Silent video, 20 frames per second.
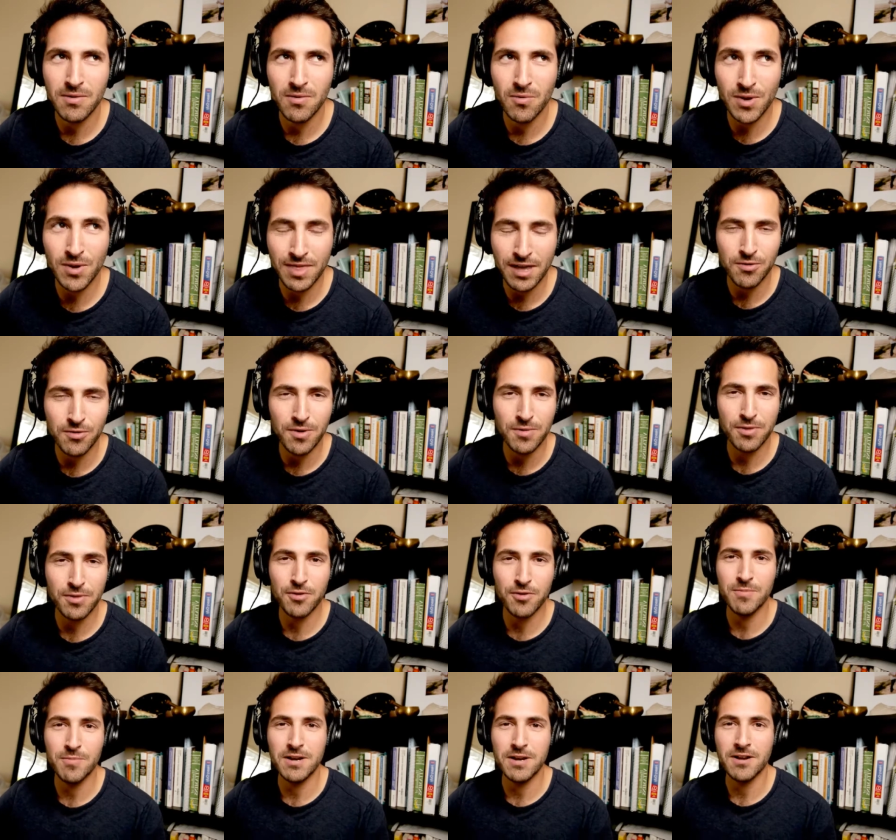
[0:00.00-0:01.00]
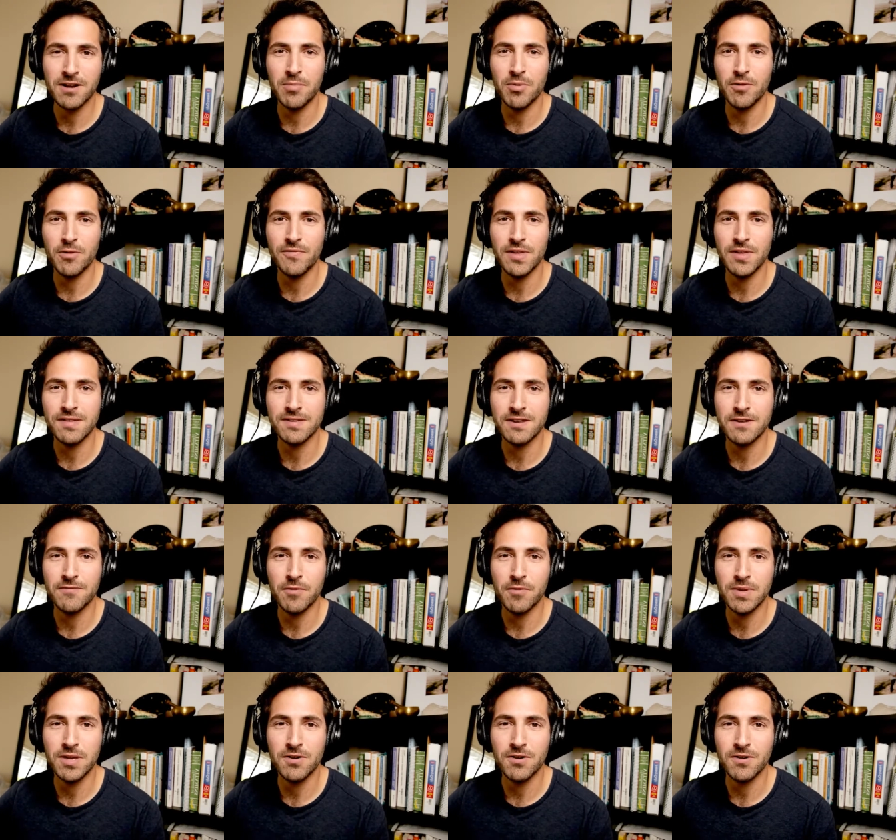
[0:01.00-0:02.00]
With that growth, there have been a couple of things that
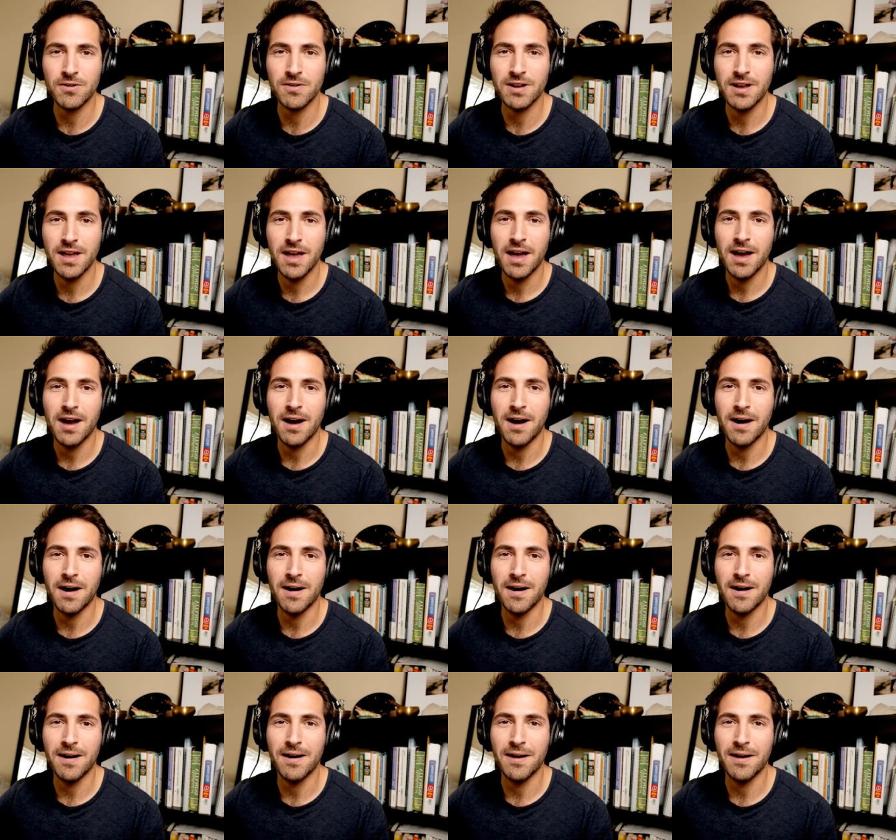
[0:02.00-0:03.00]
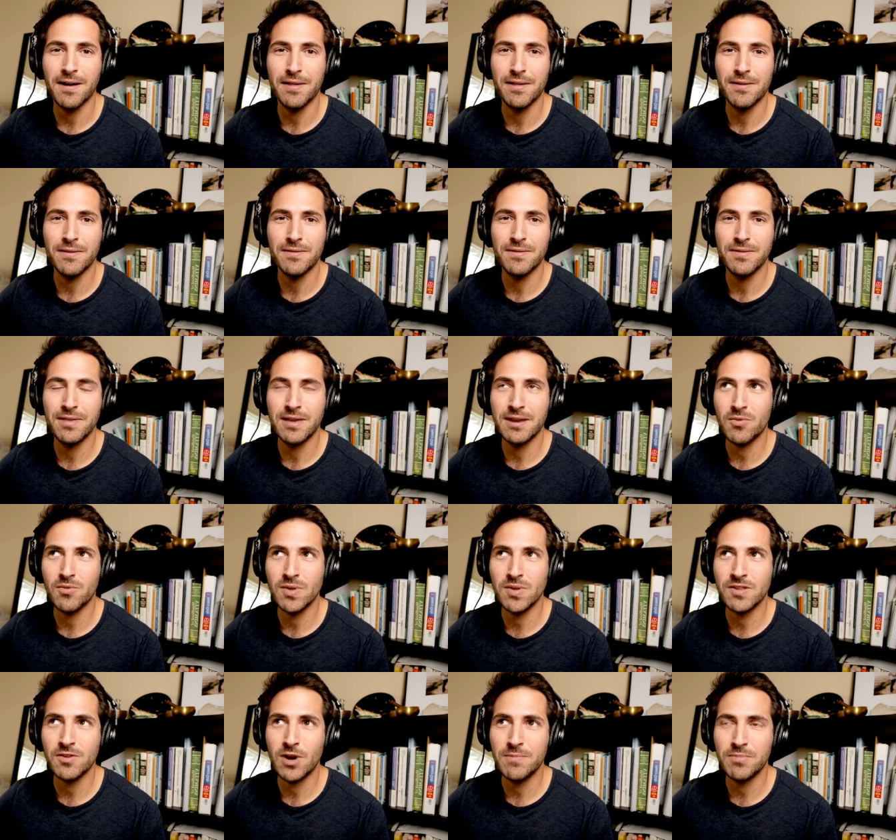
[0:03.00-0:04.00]
have appeared that it
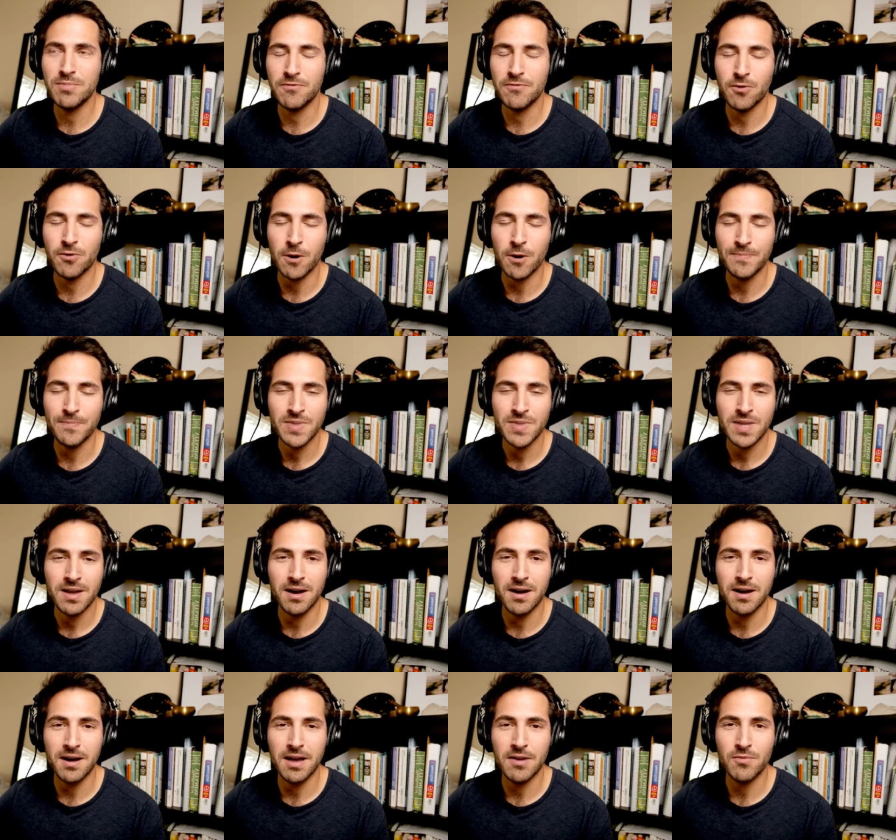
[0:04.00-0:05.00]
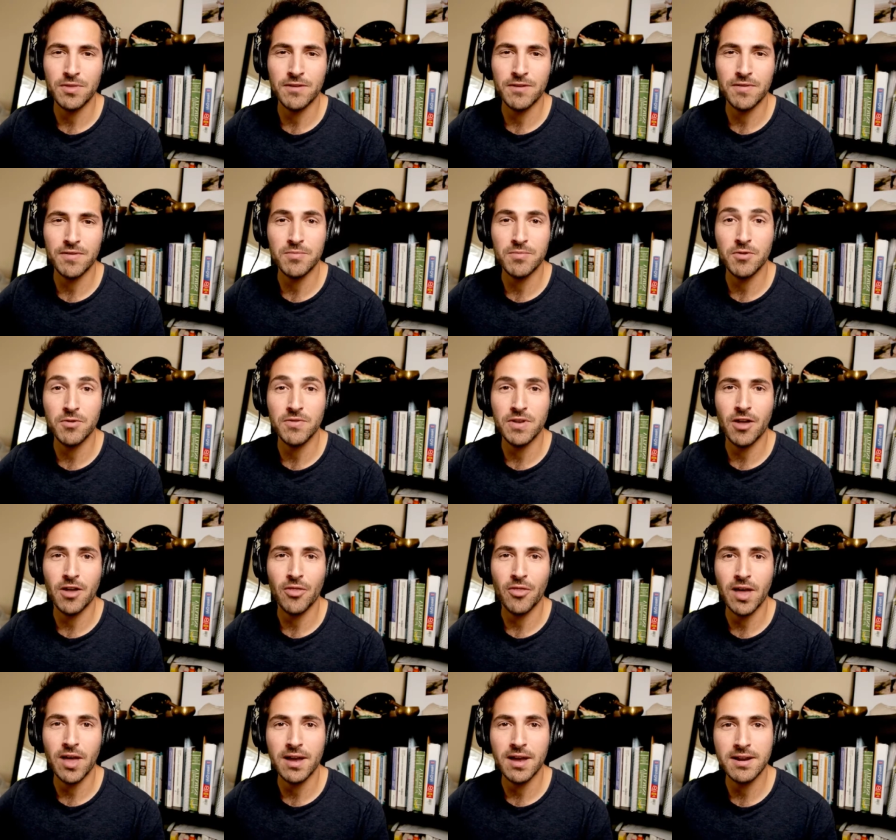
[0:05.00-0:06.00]
wasn't quite built for. And with everything moving
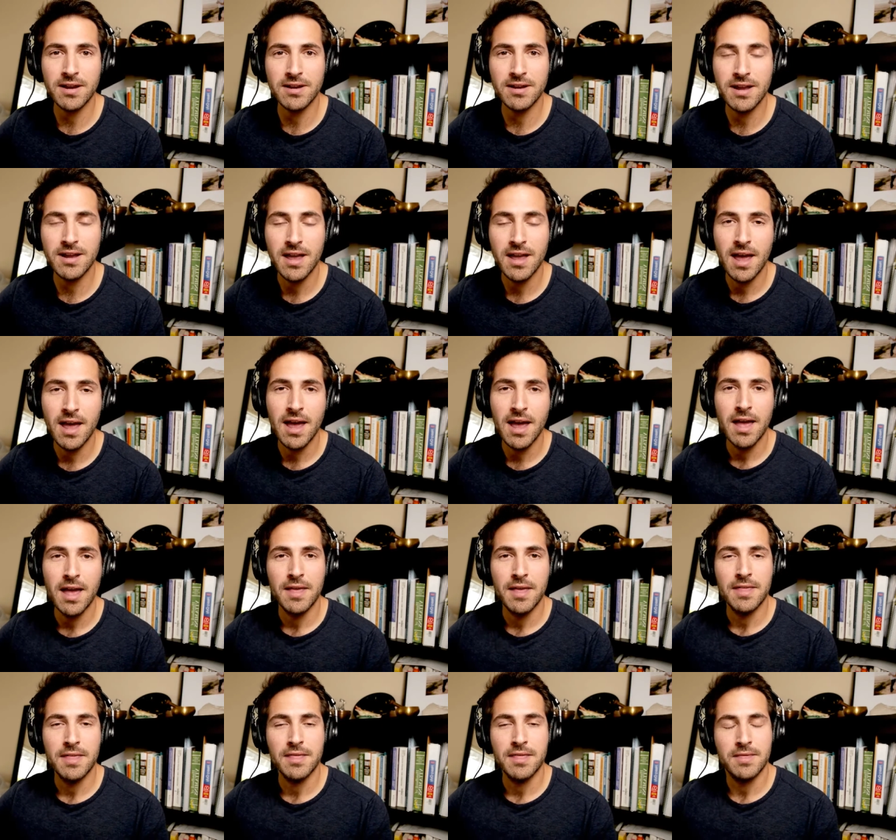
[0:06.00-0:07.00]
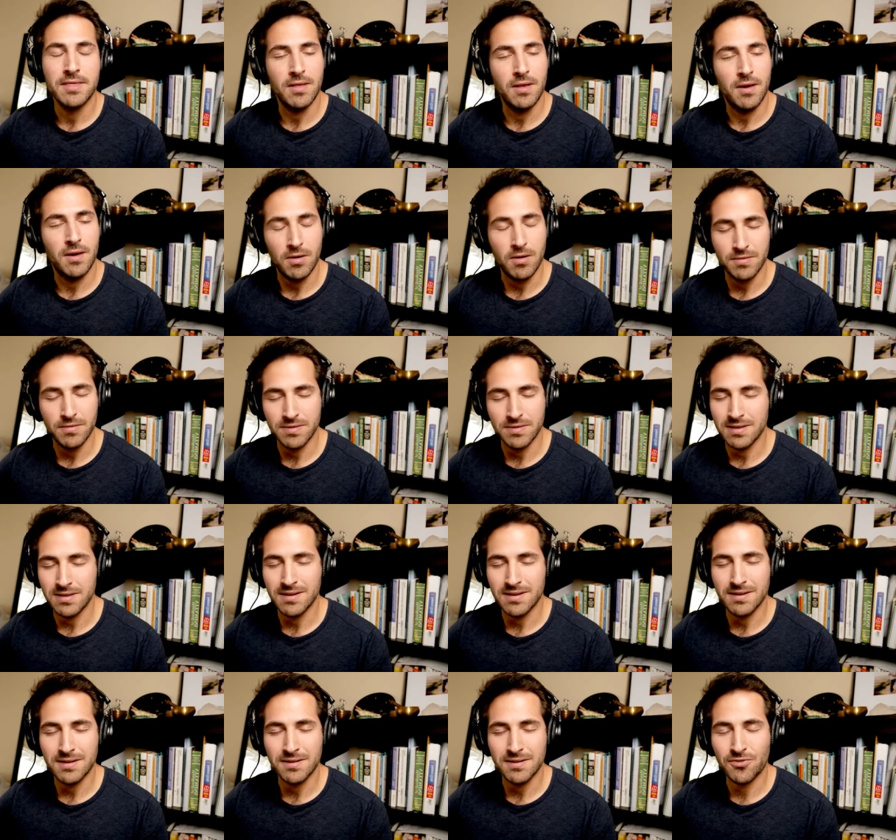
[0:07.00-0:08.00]
online, all of
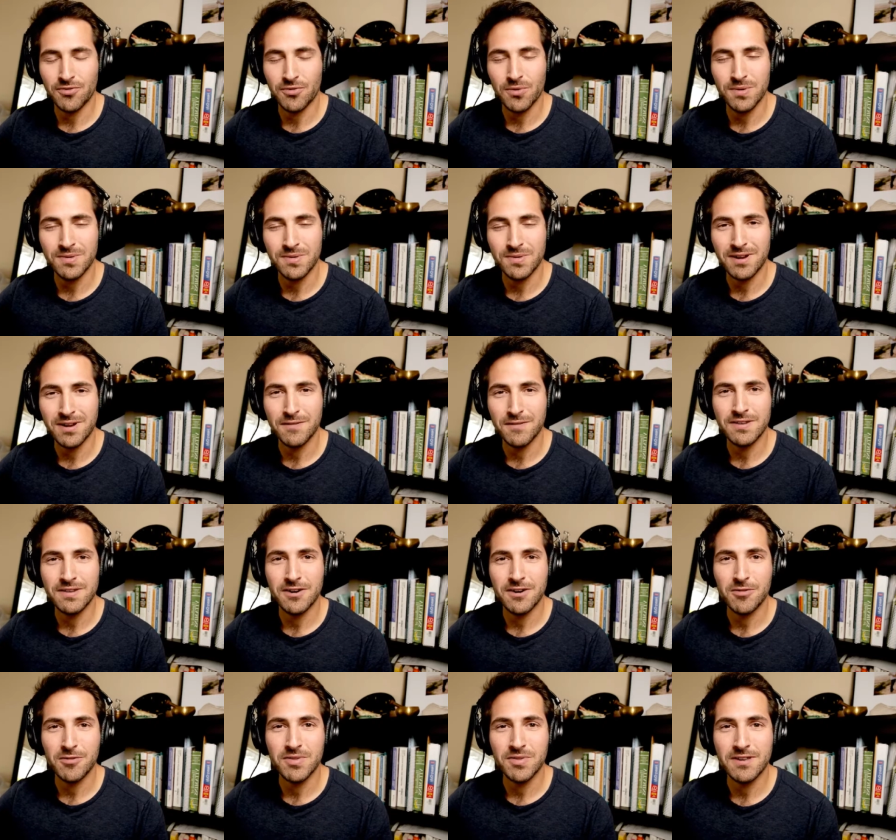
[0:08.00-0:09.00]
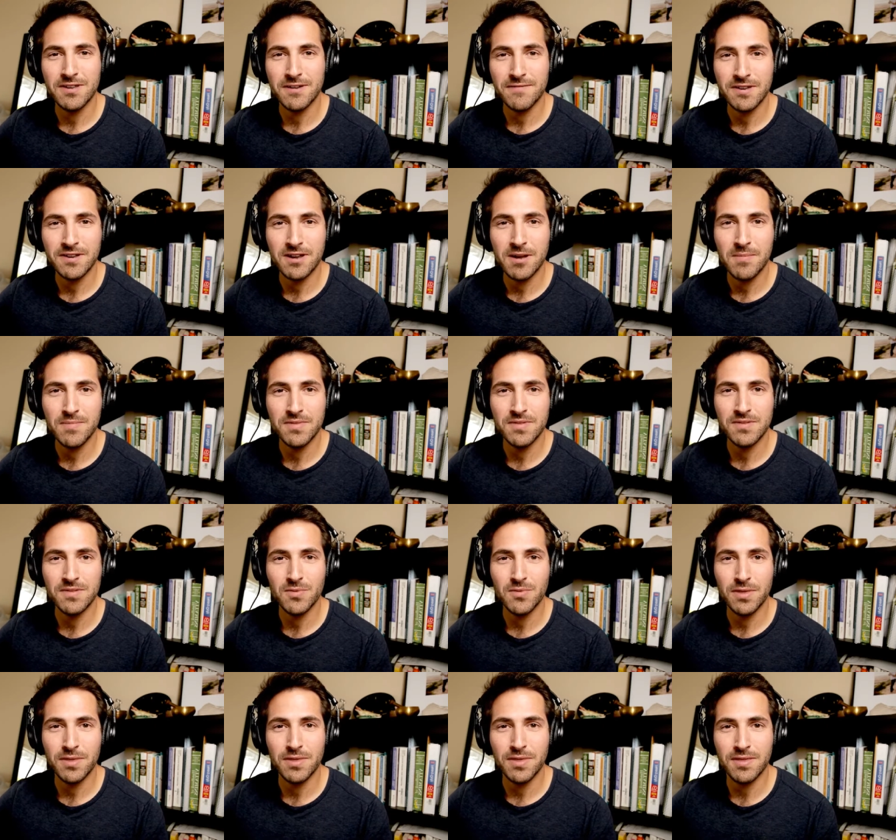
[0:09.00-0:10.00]
the trolls and all of the terrible stuff that
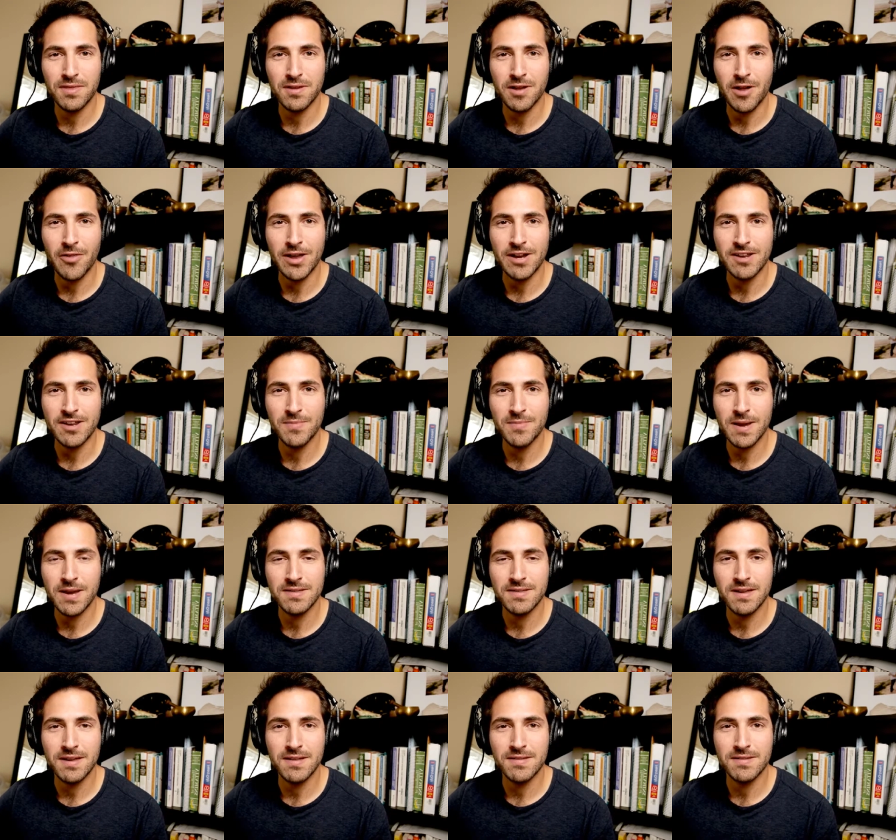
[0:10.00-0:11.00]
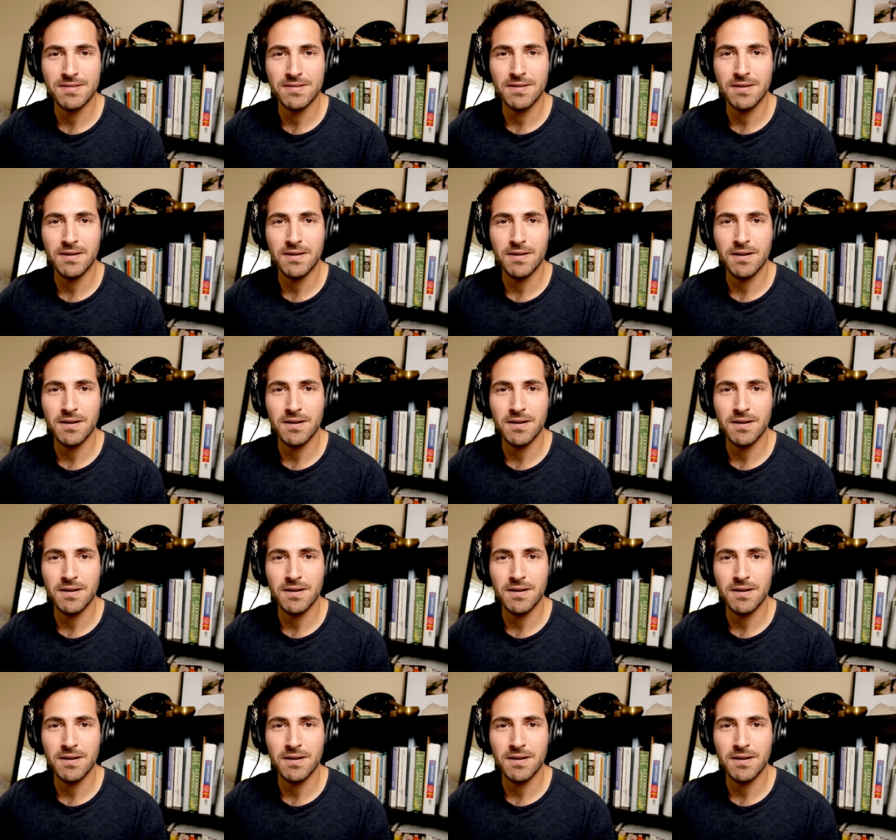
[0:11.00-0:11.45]
comes with the online space has